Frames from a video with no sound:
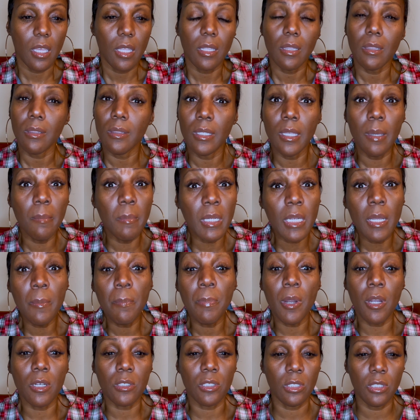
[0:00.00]
limited
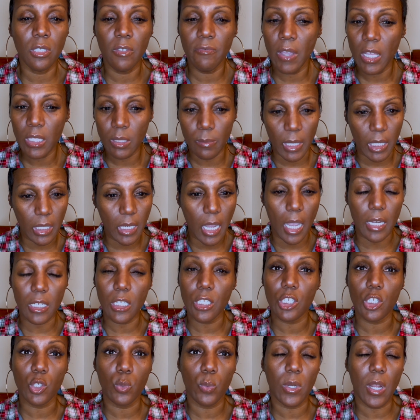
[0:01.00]
personal development, kind of
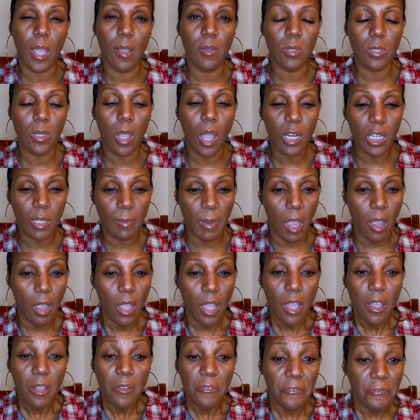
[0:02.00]
just what I was talking about.
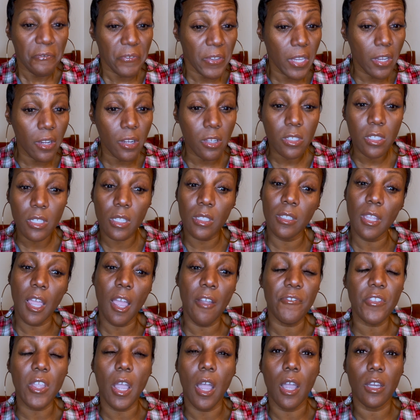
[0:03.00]
Fears
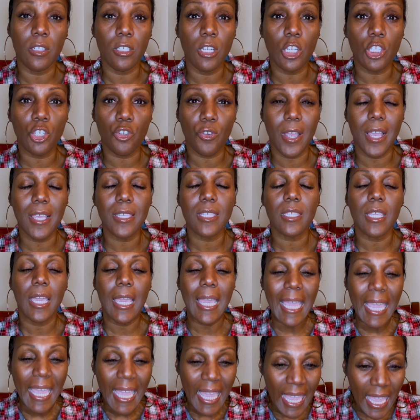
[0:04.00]
left unaddressed
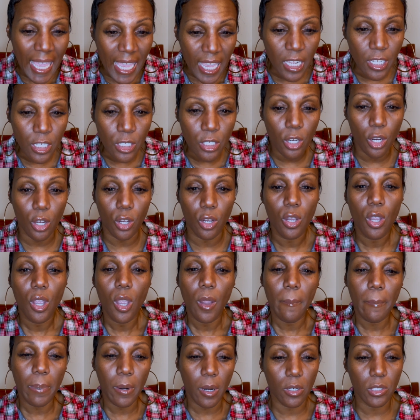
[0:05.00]
hinder
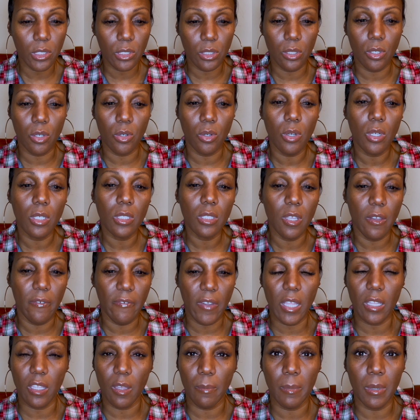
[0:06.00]
personal
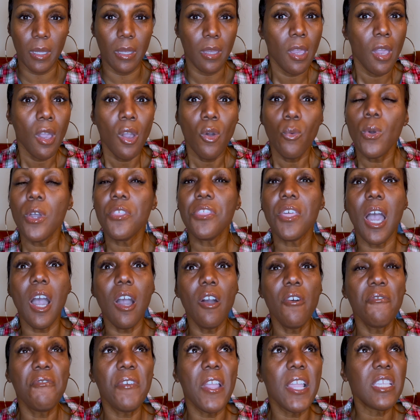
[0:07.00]
development.
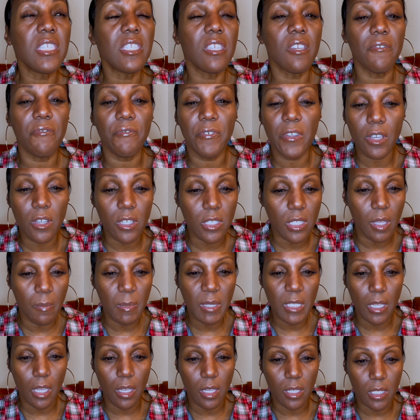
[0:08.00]
Without facing fears, let me
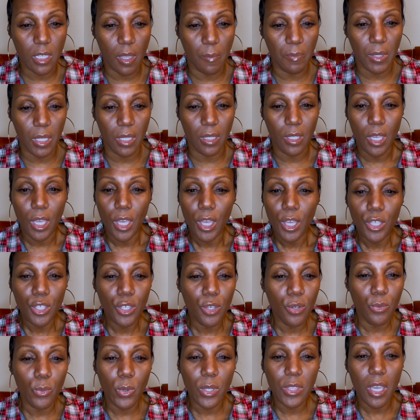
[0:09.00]
tell you something.
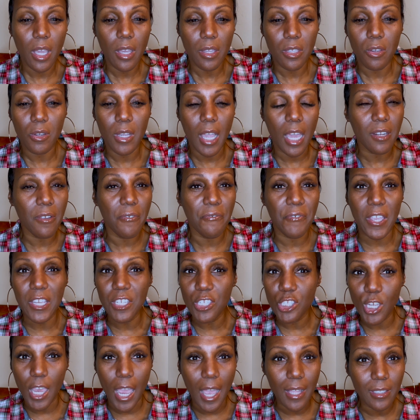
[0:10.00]
You got to
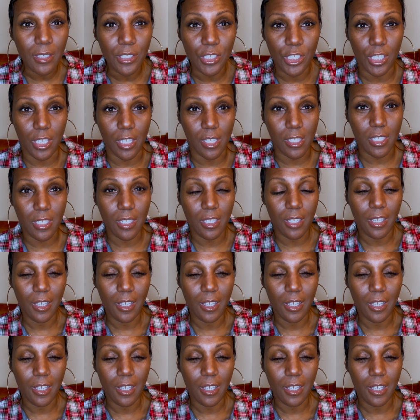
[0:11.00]
face challenges,